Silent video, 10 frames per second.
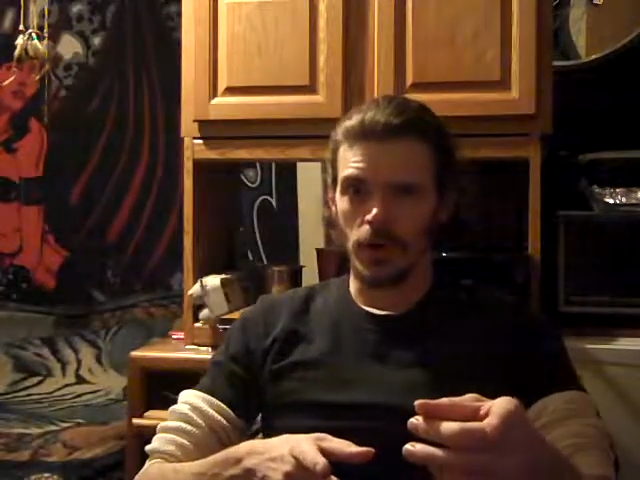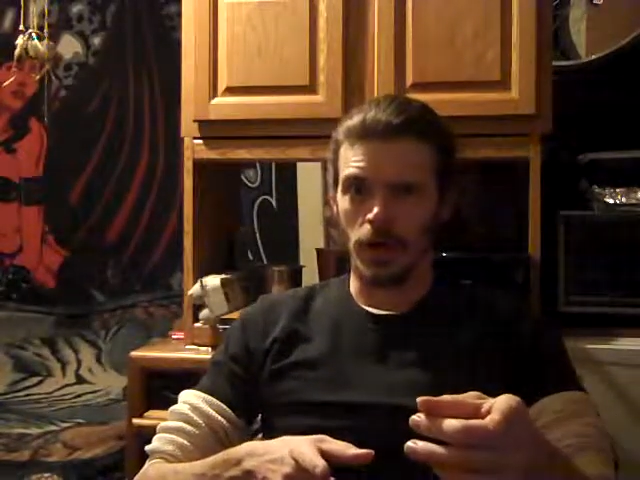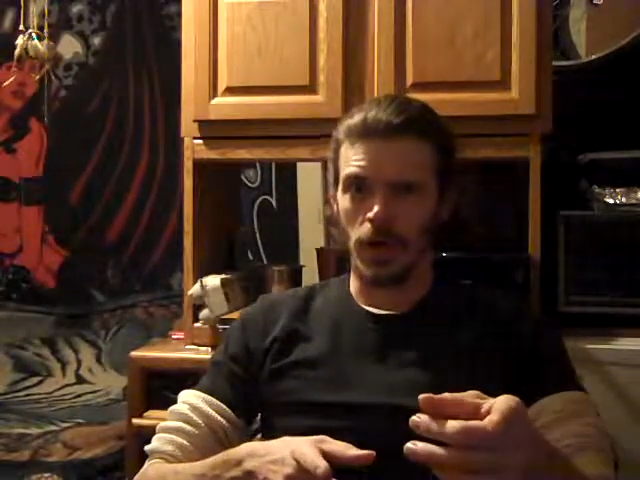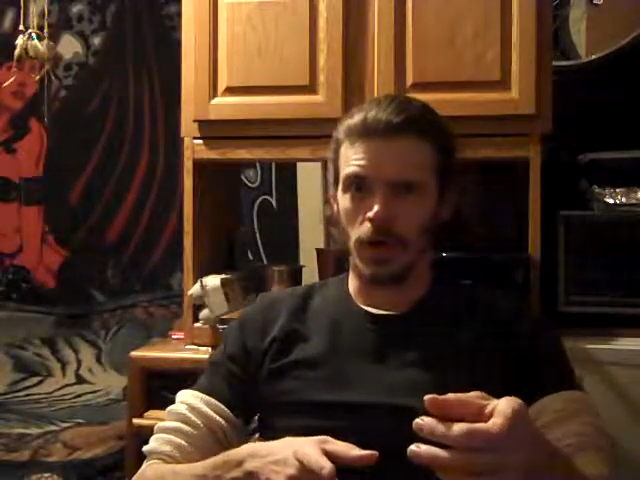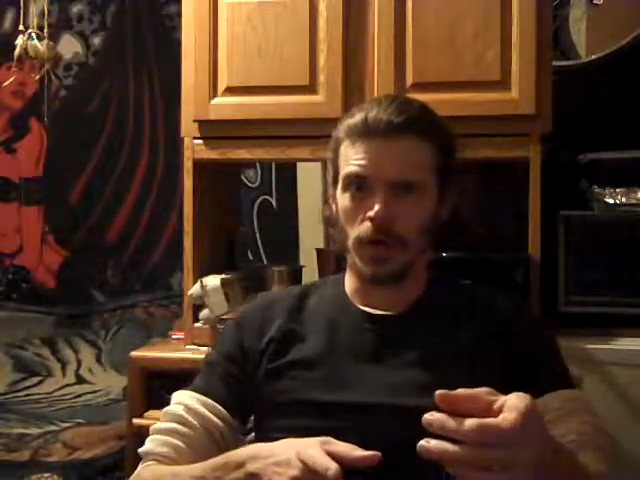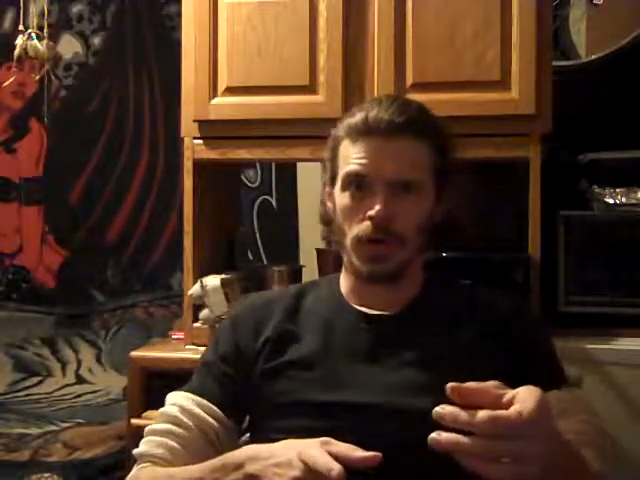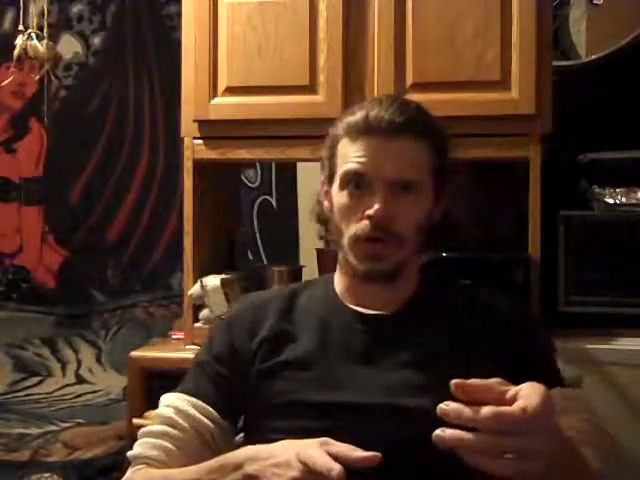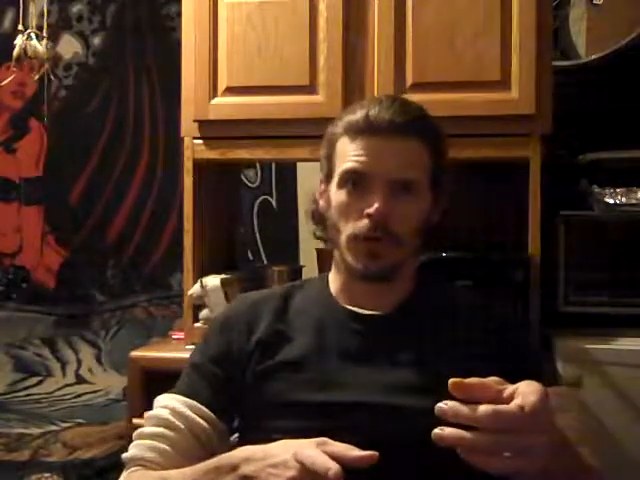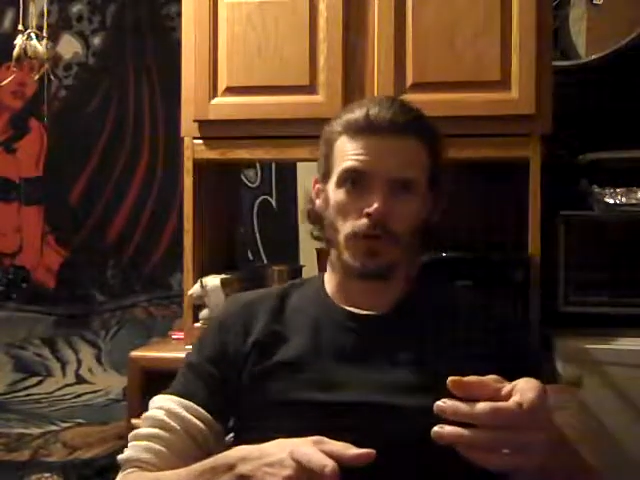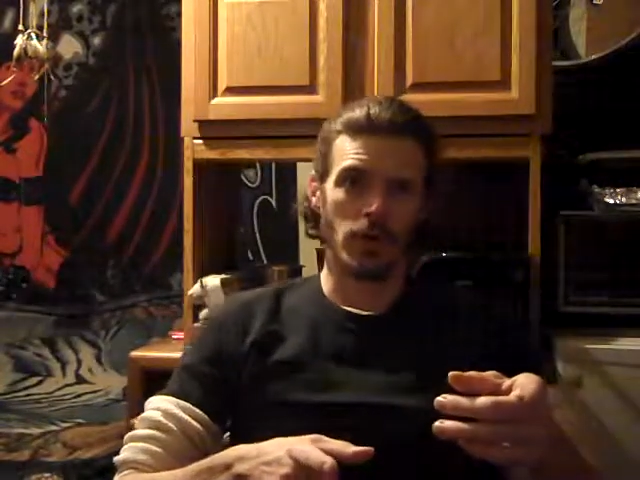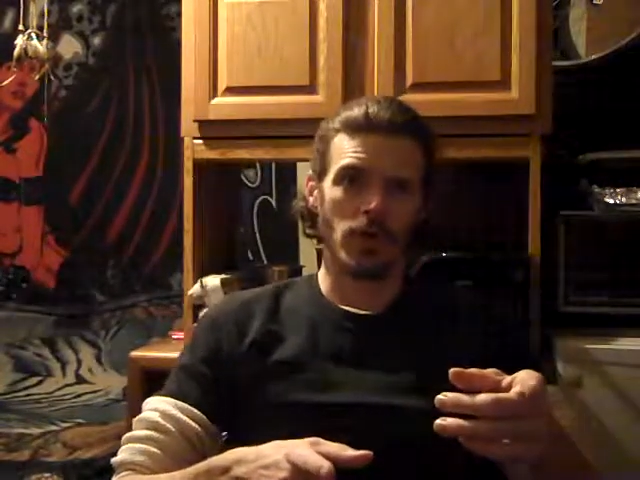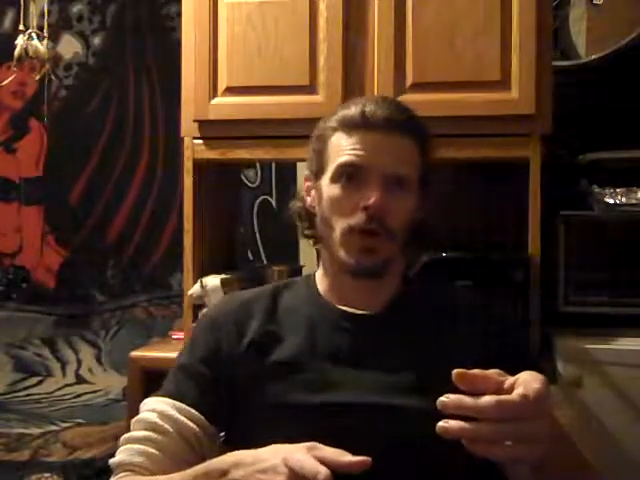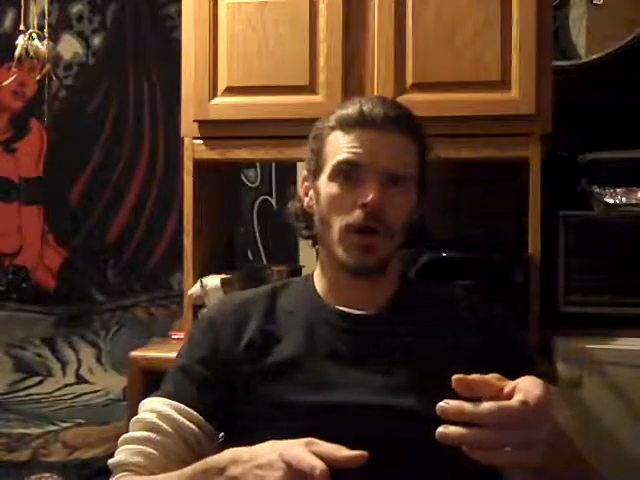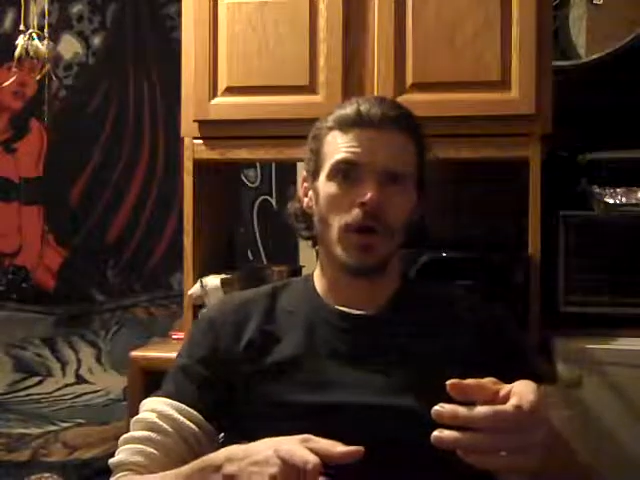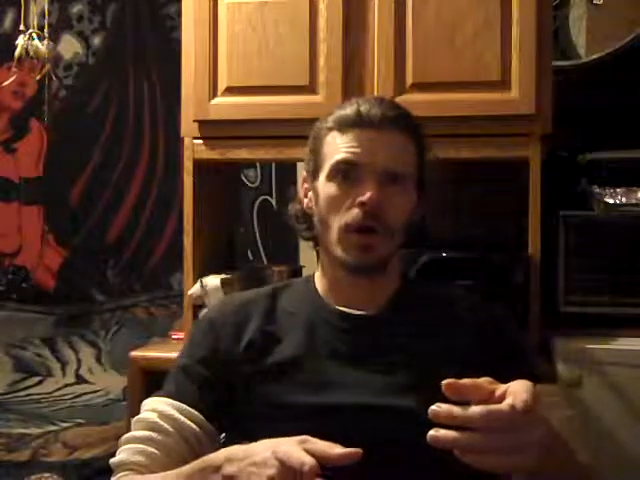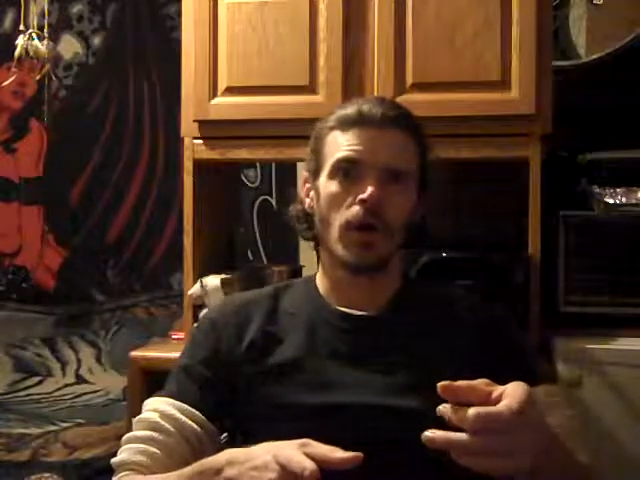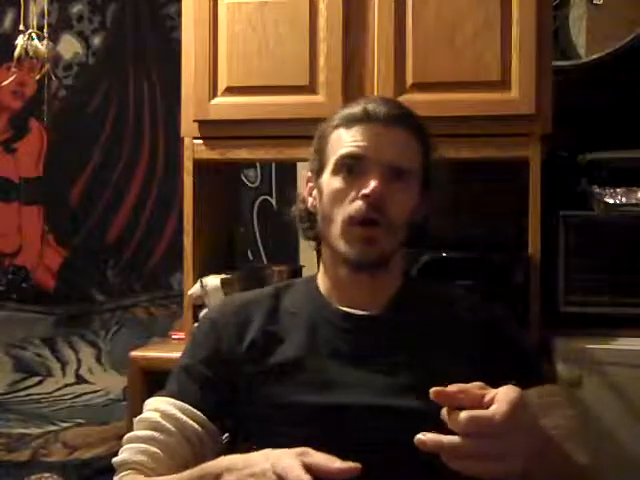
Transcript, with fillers: and if you're not,